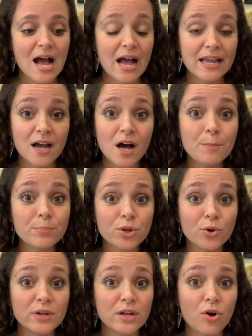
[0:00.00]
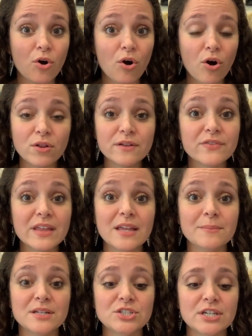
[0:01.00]
I uploaded all of the
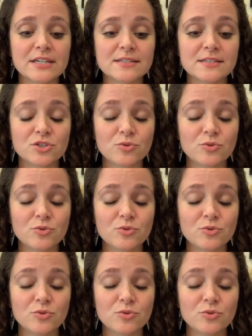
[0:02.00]
images,